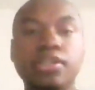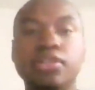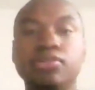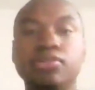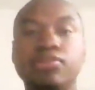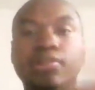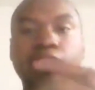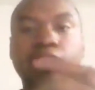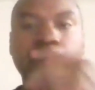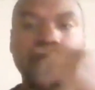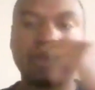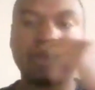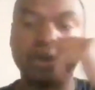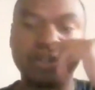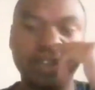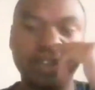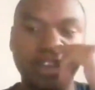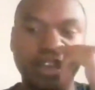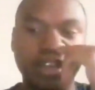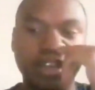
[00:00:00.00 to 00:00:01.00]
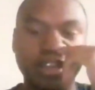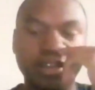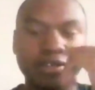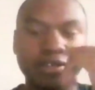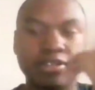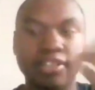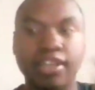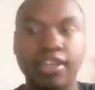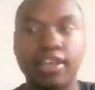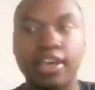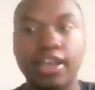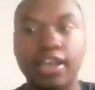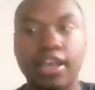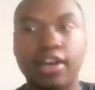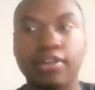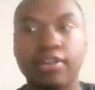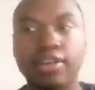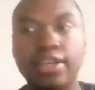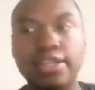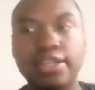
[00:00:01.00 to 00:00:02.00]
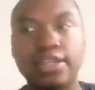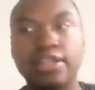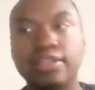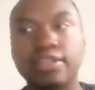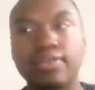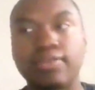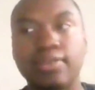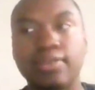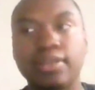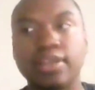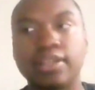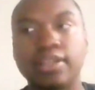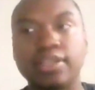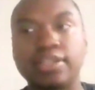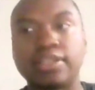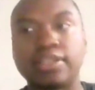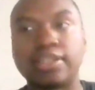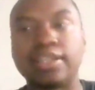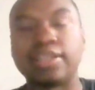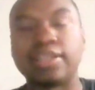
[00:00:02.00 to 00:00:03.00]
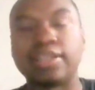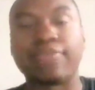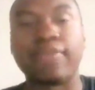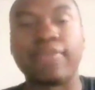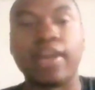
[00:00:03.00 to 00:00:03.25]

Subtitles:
He was talking about that. He was saying like how he doesn't really get to see his